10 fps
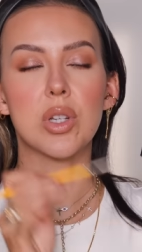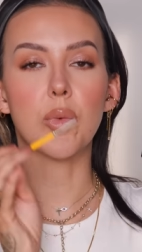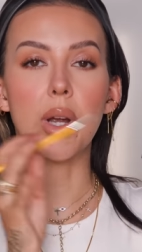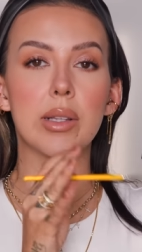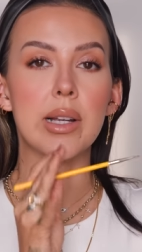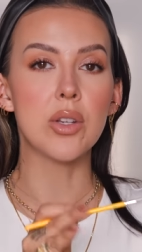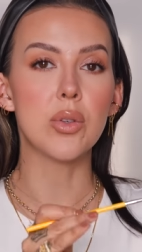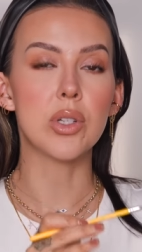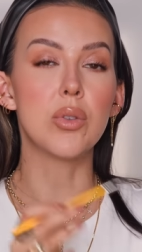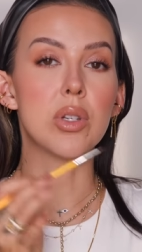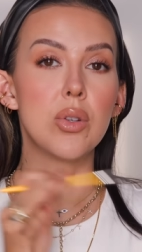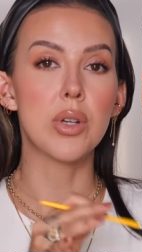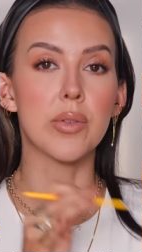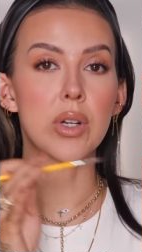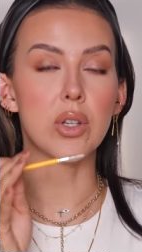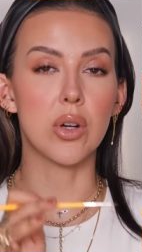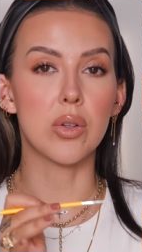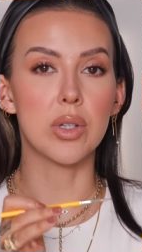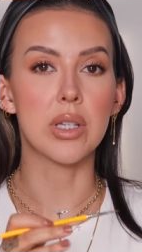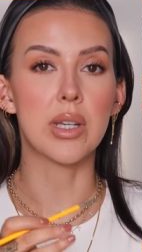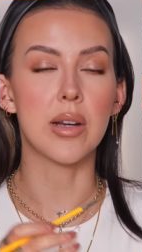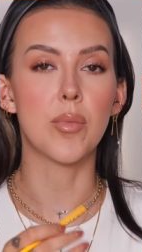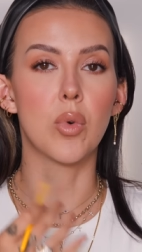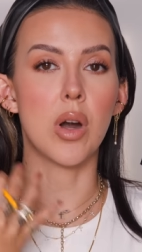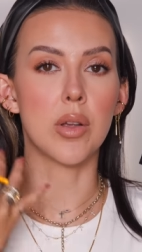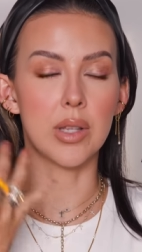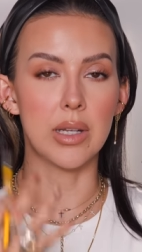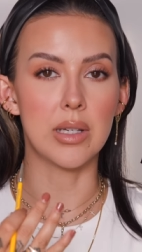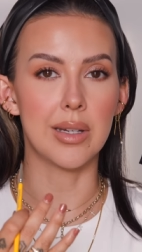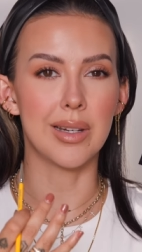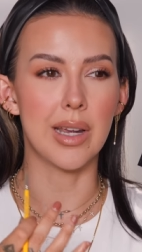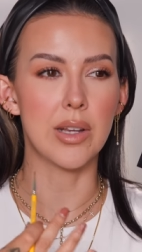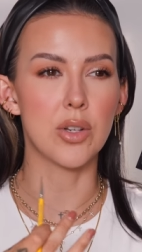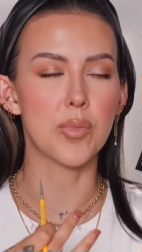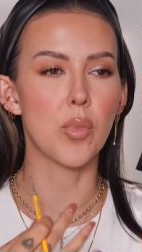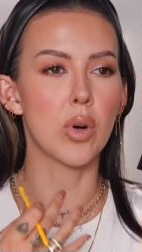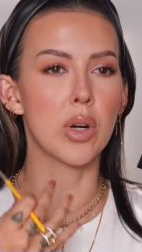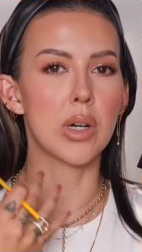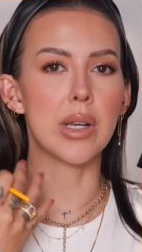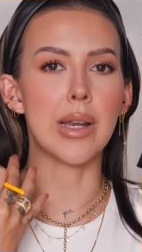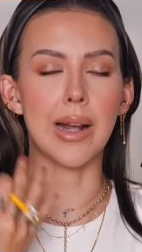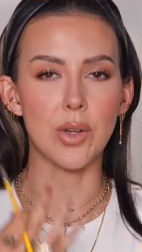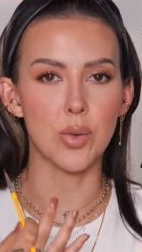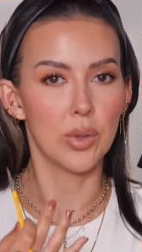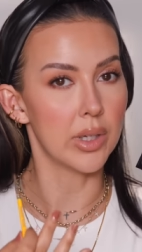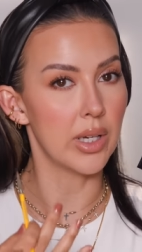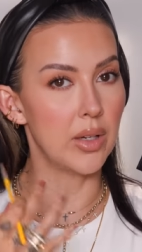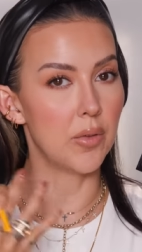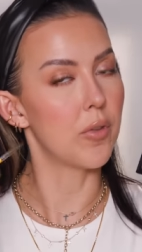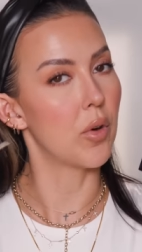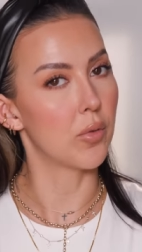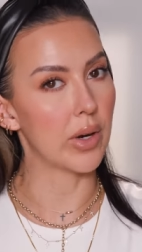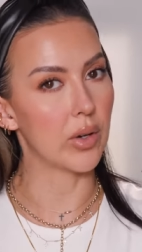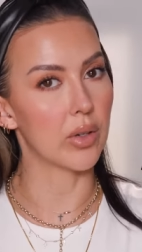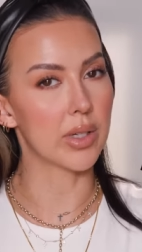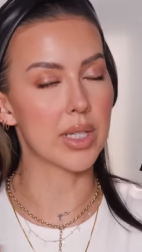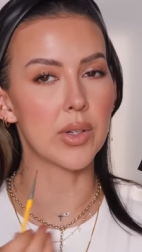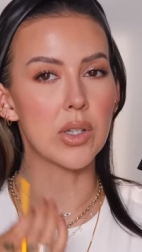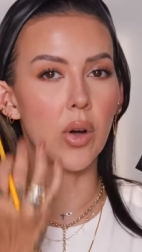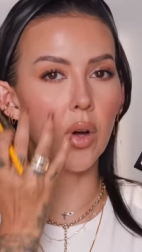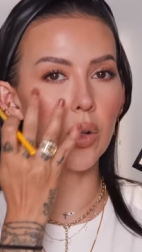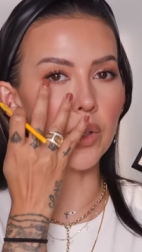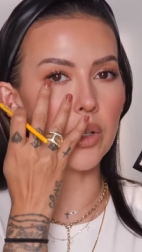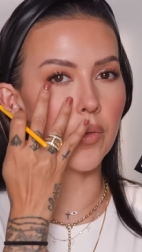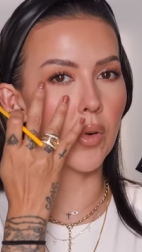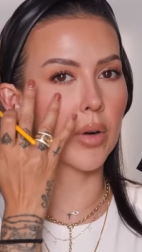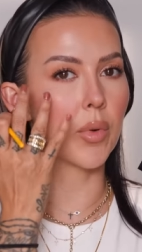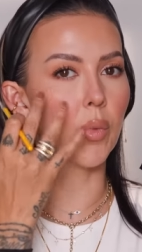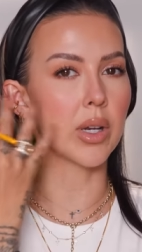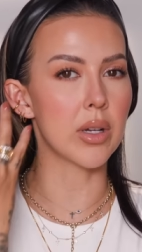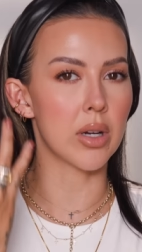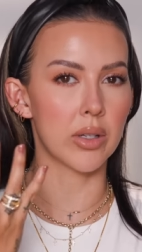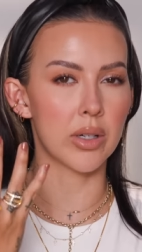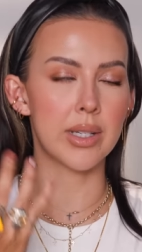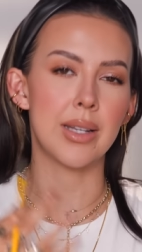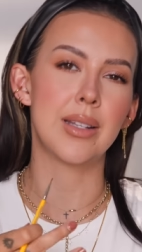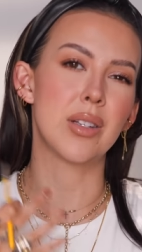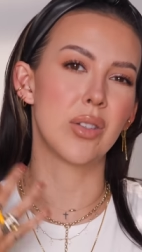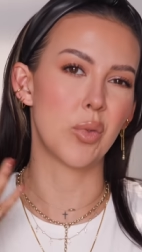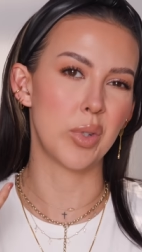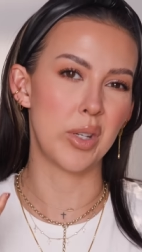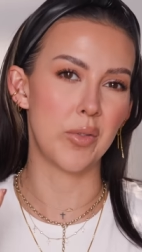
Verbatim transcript: So what I like to do is do two different tones to get a more authentic and just more natural looking faux freckle. Because if it's all uniform in one color, it tends to look really